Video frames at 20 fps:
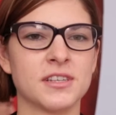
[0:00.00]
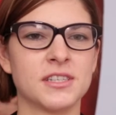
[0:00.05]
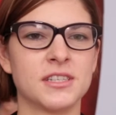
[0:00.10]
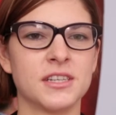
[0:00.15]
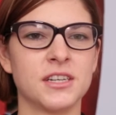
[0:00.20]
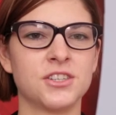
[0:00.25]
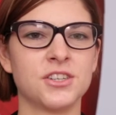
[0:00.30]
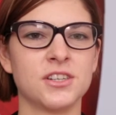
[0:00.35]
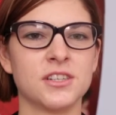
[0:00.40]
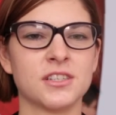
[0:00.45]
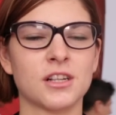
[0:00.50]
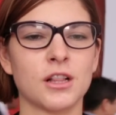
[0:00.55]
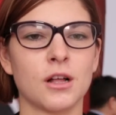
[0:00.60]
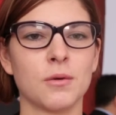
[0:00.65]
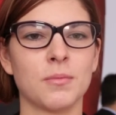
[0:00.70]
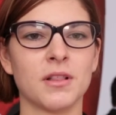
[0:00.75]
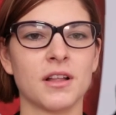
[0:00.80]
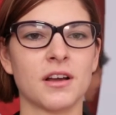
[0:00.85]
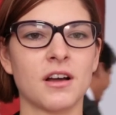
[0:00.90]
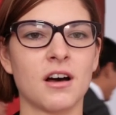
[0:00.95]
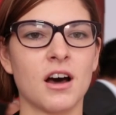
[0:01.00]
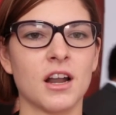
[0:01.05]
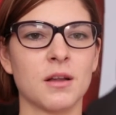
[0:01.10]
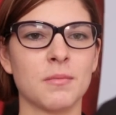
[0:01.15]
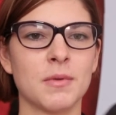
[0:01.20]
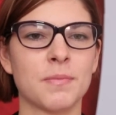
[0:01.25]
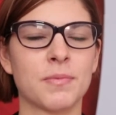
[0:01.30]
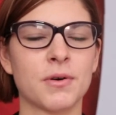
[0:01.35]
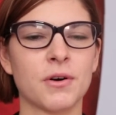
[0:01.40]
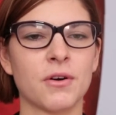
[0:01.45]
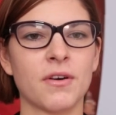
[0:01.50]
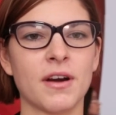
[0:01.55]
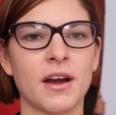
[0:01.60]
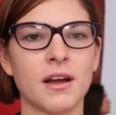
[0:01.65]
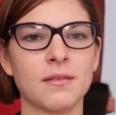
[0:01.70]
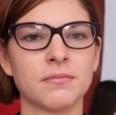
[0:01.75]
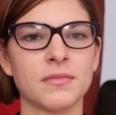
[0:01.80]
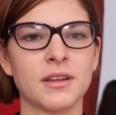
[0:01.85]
CIGI's Global Economy Program,